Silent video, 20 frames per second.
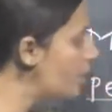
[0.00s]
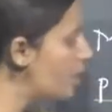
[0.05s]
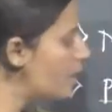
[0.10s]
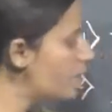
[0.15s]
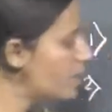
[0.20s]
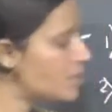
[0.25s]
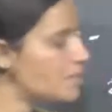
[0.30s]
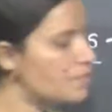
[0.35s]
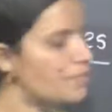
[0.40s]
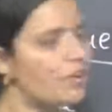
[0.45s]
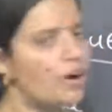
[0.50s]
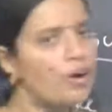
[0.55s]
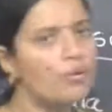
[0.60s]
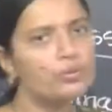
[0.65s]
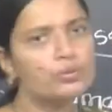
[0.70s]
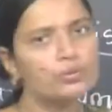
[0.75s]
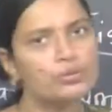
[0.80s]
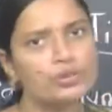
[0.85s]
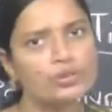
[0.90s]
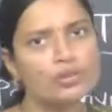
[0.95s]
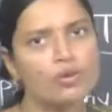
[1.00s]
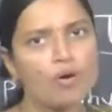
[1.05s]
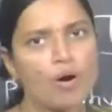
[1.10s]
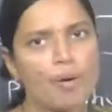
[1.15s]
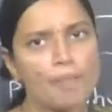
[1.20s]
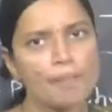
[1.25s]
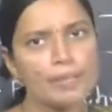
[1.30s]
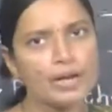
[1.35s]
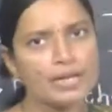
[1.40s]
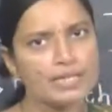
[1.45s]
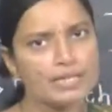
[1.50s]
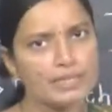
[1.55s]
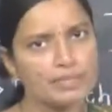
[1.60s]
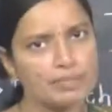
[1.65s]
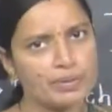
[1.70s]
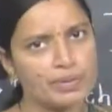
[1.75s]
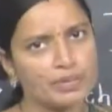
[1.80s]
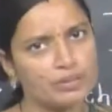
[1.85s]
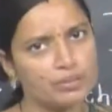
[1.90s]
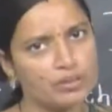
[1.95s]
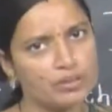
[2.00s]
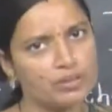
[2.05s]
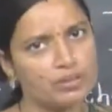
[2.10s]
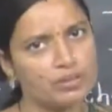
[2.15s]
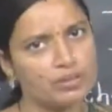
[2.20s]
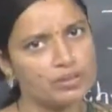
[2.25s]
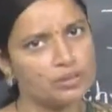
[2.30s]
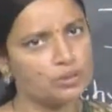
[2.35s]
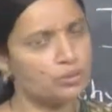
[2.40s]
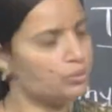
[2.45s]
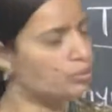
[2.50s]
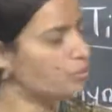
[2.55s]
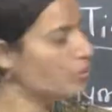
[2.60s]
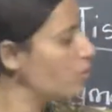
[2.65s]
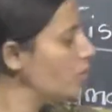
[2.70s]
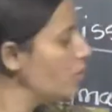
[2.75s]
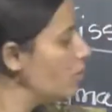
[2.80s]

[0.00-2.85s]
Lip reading: it is found the complex permanent tissue.